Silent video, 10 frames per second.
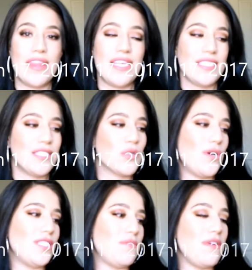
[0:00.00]
This is
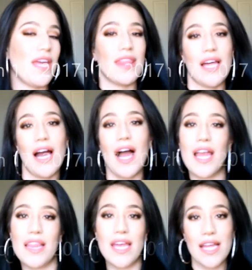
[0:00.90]
going to be the
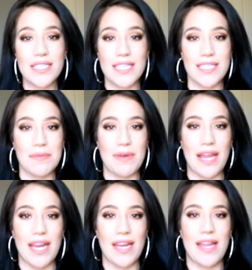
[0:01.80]
highly
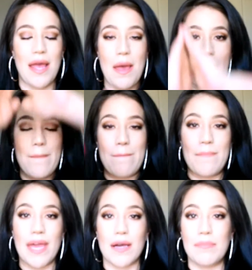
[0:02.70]
anticipated
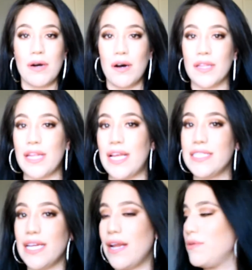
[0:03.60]
makeup haul that I
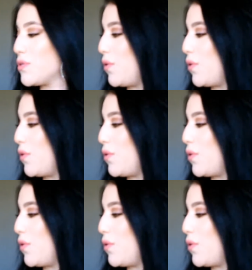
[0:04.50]
said I was